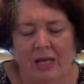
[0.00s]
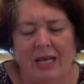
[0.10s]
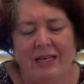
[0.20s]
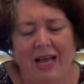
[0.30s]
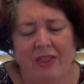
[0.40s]

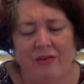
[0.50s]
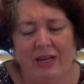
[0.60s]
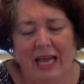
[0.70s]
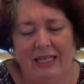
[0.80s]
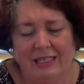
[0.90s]
Now, the
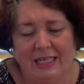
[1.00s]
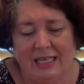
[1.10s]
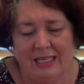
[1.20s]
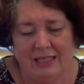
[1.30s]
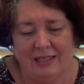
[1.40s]

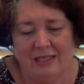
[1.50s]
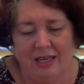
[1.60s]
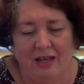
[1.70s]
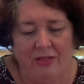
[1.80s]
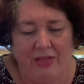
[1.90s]
reality is
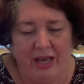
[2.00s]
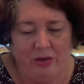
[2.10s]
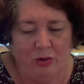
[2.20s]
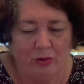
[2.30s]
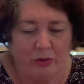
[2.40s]
that
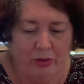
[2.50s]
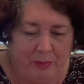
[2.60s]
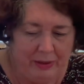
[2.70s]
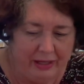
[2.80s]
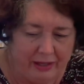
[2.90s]
your
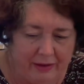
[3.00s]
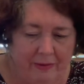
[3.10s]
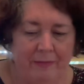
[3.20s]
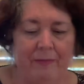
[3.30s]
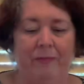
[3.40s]

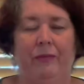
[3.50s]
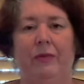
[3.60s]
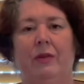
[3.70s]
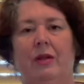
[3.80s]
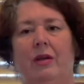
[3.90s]
grouping
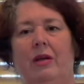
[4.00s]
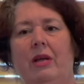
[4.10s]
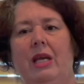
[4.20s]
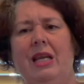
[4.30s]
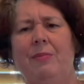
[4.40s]

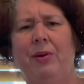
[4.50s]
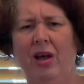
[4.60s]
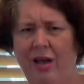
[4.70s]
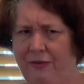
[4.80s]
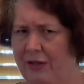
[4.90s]
in a
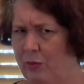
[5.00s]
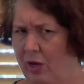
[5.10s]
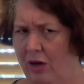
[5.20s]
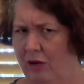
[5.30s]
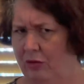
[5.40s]
perfect
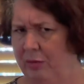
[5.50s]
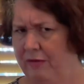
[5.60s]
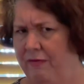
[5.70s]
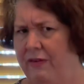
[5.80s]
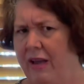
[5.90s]
world would be
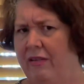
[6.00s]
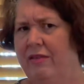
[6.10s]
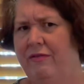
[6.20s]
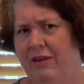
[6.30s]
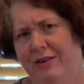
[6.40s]
very,
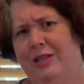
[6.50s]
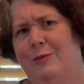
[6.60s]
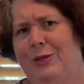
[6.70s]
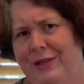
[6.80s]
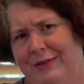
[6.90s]
very
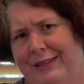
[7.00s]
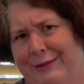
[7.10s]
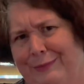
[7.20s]
specific.